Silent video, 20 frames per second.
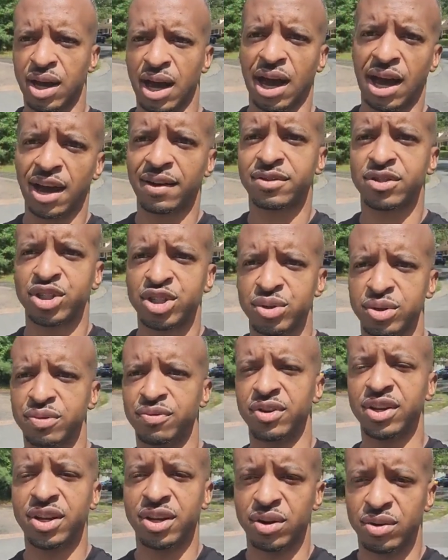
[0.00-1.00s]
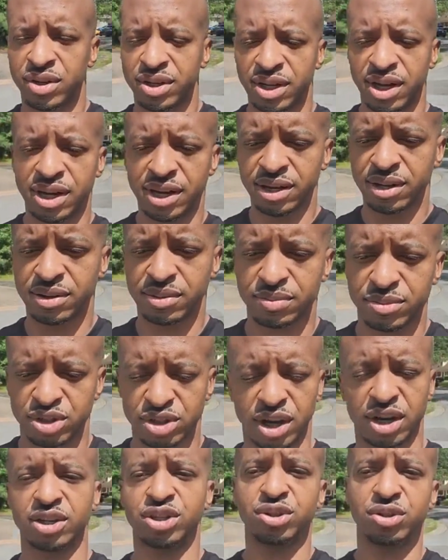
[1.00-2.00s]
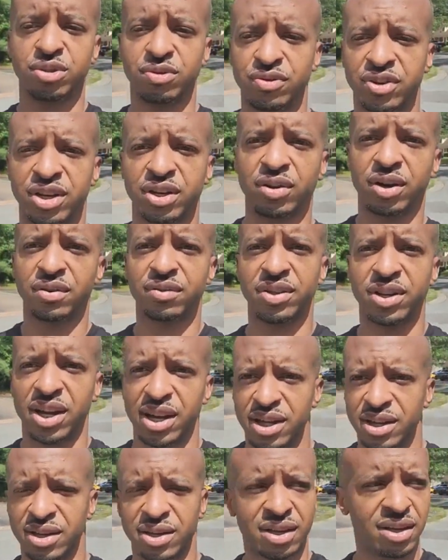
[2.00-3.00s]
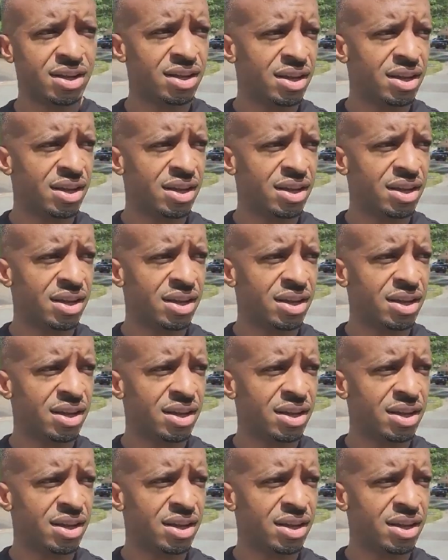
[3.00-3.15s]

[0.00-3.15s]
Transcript: I have to shoot a video today. I try to shoot a video every day.